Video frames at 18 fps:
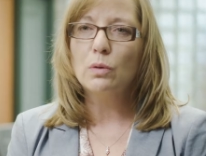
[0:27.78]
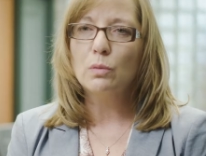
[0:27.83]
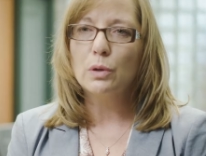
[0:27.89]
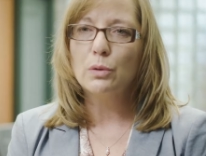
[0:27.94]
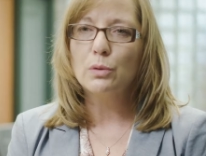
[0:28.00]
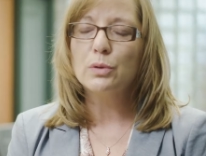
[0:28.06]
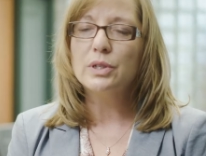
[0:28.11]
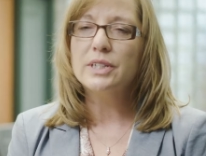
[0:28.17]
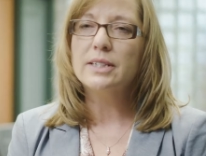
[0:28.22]

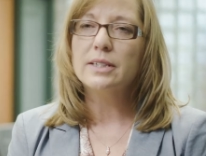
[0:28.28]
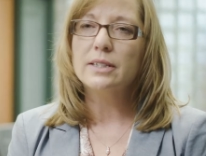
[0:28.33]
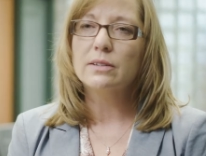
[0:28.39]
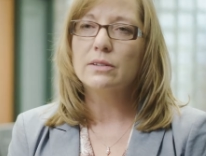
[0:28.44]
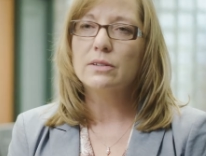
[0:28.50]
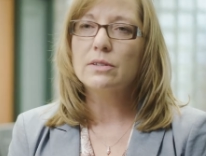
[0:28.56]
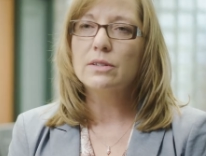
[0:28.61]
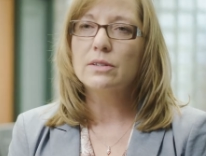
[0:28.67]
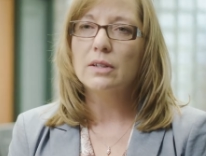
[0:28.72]
rotary
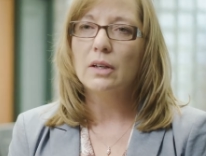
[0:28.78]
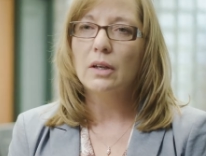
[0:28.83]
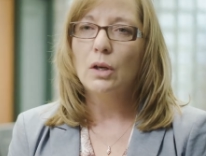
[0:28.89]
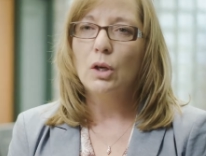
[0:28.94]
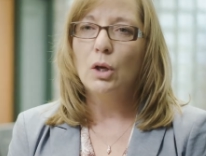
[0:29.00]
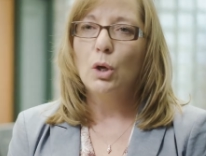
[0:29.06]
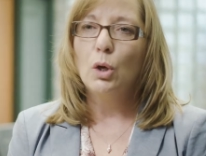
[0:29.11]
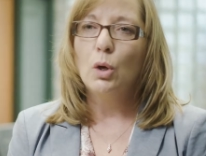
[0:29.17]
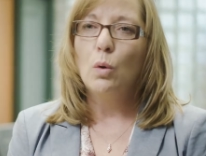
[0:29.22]
seals.
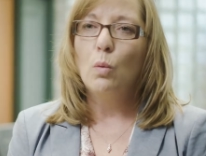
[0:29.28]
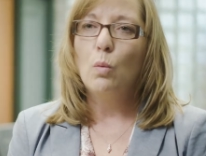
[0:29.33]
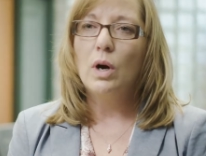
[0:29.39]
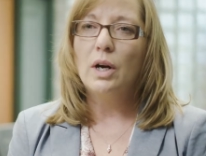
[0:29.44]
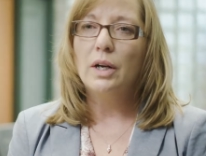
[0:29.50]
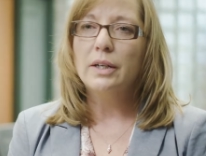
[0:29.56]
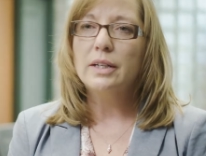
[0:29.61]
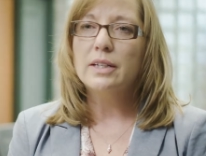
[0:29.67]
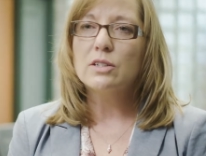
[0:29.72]

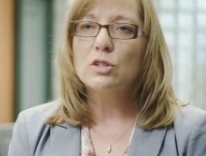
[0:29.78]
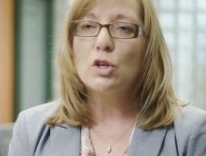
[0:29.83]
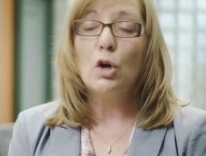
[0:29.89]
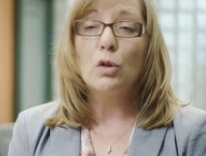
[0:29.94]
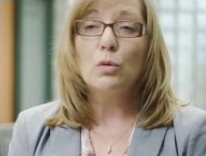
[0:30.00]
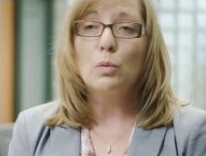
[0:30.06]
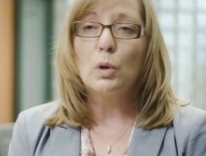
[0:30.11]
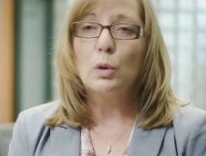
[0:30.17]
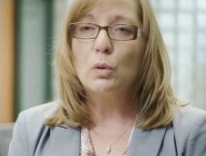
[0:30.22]
One is
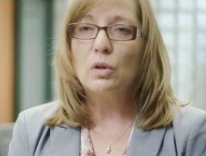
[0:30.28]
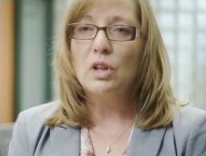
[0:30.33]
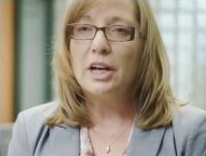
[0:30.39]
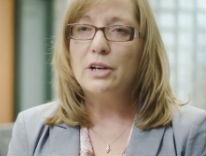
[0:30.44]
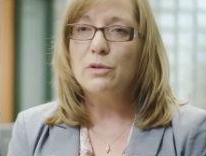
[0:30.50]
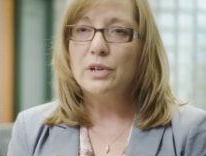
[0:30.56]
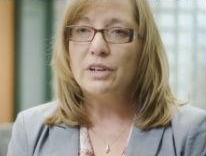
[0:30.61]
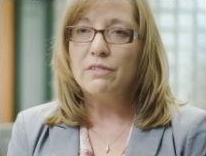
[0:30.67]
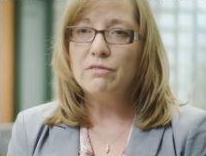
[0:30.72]
called
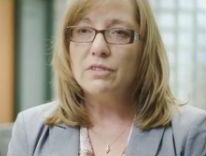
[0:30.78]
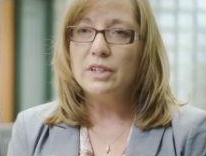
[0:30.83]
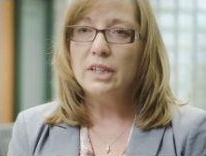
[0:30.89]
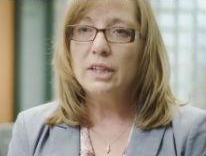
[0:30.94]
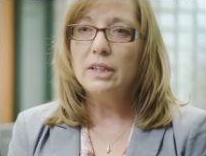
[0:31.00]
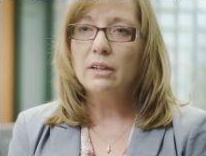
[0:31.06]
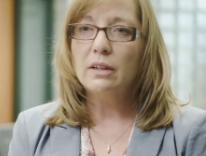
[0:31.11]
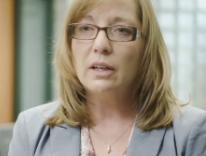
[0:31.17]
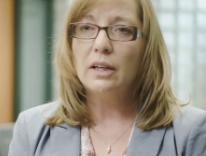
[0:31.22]
the Ring
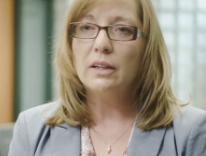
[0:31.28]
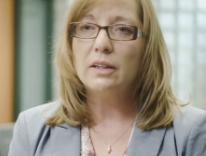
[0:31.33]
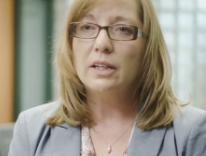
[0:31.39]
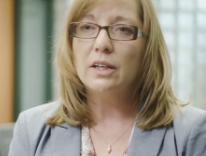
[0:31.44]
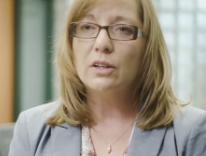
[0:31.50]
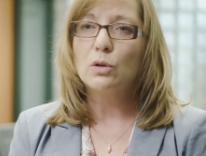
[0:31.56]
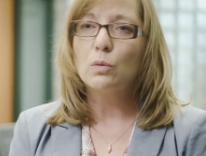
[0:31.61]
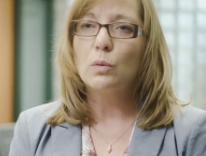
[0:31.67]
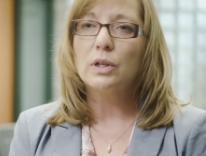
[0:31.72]
V, and
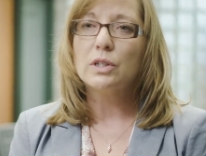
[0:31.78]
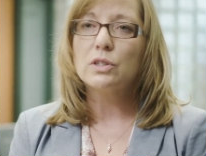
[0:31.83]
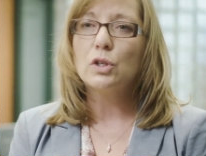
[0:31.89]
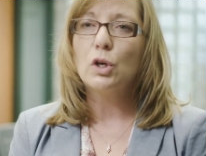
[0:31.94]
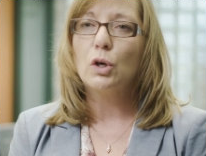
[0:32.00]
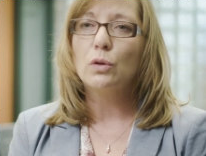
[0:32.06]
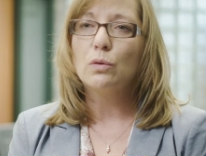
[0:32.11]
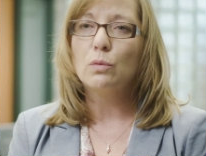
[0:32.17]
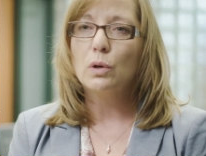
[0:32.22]
the other one is
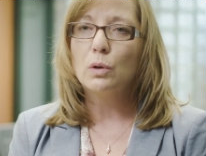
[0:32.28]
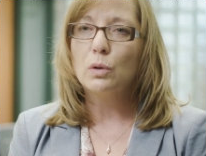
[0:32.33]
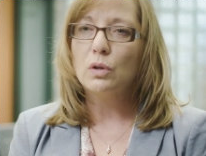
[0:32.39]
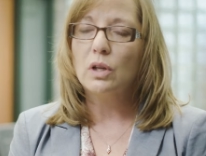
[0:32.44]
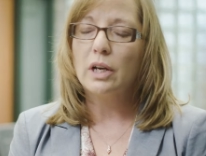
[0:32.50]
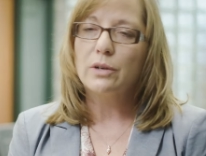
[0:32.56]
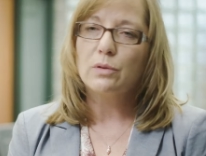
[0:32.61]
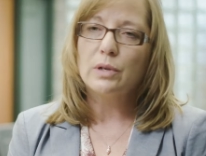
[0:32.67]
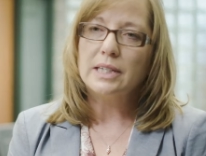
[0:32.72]
called the Ring
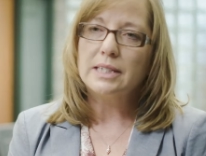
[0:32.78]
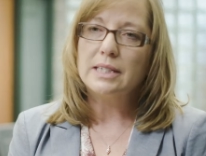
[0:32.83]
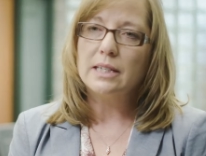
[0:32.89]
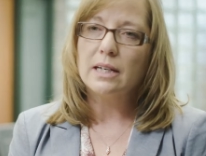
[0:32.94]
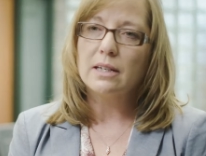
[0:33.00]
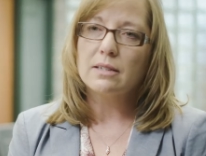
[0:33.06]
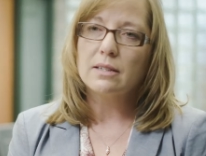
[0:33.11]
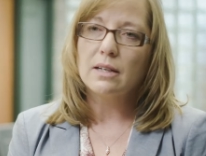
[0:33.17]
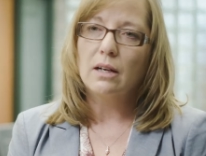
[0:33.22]

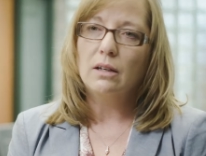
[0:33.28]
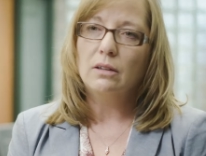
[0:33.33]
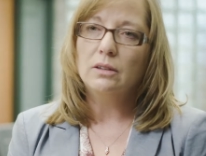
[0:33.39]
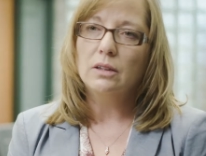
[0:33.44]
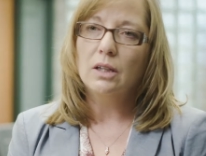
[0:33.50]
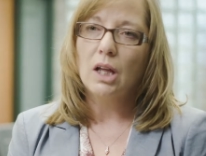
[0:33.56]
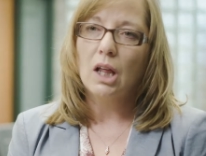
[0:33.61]
DXL.